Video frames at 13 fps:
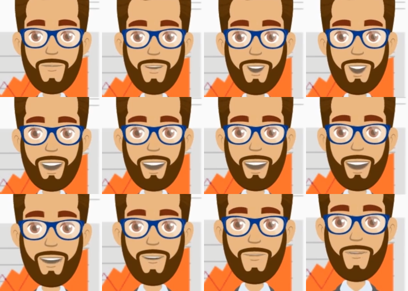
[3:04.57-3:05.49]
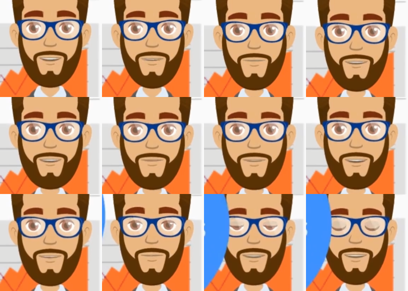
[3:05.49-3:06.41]
ERP.
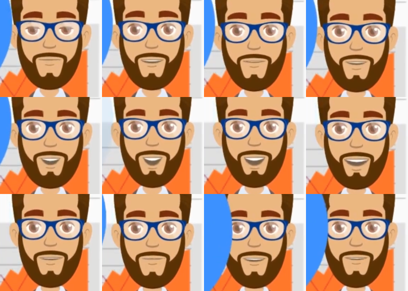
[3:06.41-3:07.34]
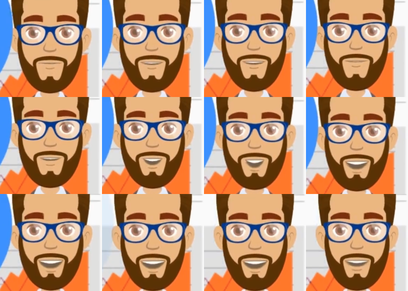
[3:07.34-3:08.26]
Excel reports are the lazy man's
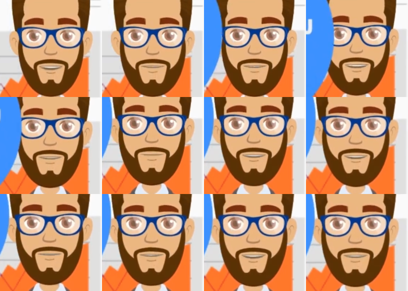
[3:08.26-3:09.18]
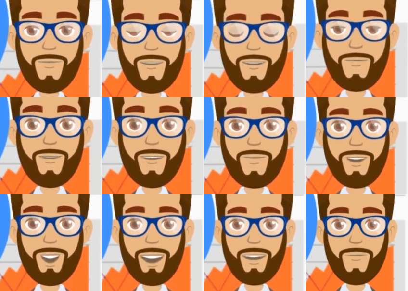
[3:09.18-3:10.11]
solution for providing you
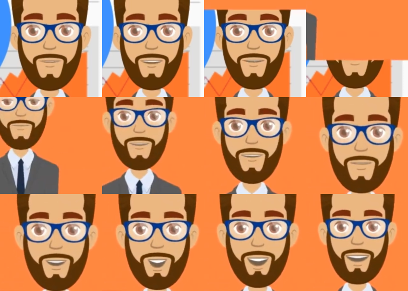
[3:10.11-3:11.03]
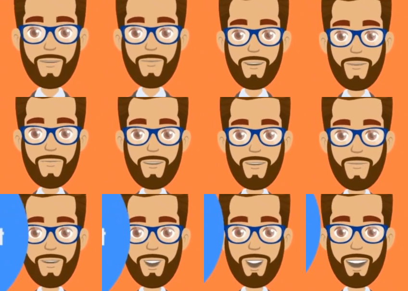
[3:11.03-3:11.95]
information. Insist that
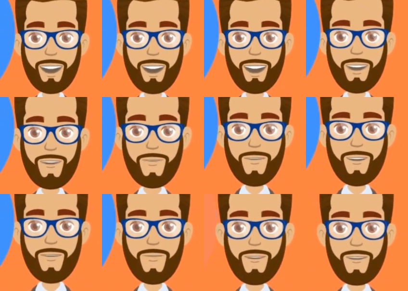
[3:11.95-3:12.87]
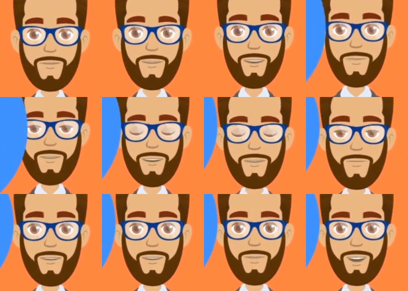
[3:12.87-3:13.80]
every report is taken out of
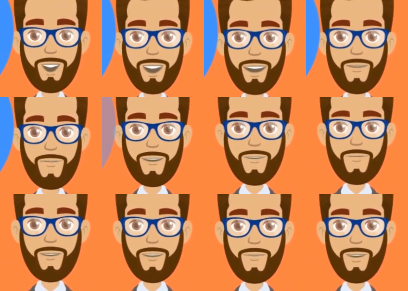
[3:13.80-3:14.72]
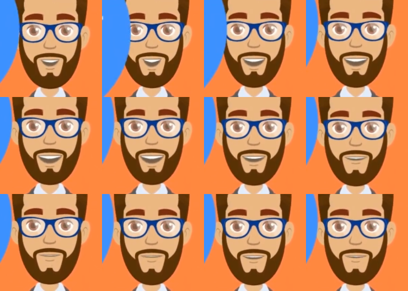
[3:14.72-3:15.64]
FiNAC ERP like most of our clients
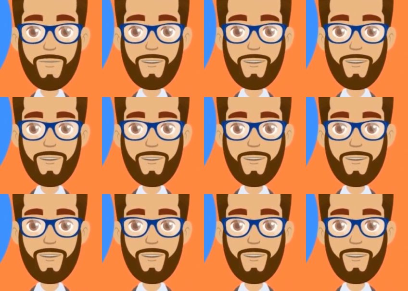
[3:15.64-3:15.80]
do.